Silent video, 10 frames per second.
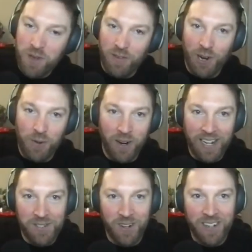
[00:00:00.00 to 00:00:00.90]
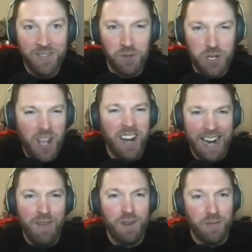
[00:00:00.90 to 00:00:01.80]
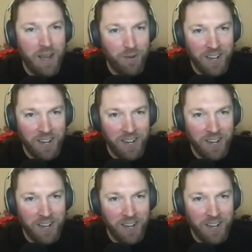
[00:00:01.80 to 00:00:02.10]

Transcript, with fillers: move along one, Antoine. Would you yeah, left him there,